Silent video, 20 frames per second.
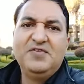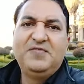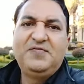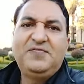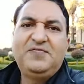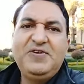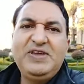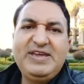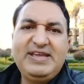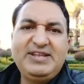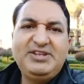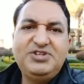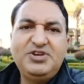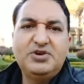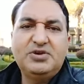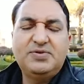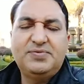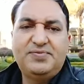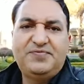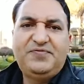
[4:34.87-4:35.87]
Feed
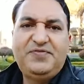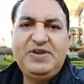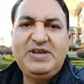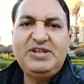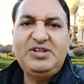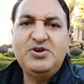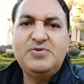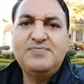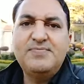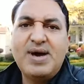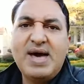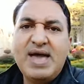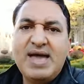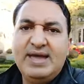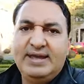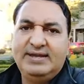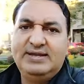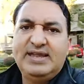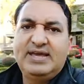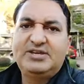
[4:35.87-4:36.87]
your
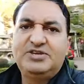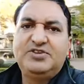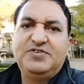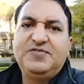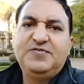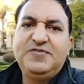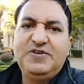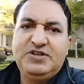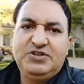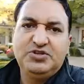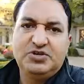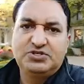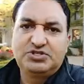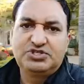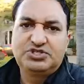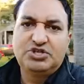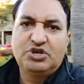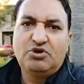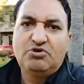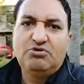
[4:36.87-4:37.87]
mind like you'd feed your
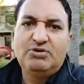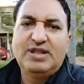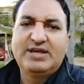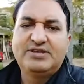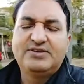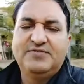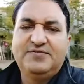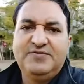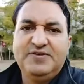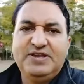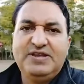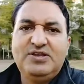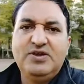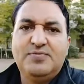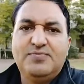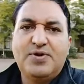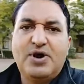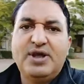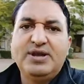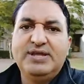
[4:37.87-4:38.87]
soul, like you feed
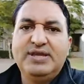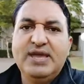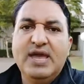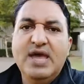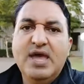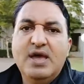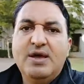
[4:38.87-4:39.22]
your body.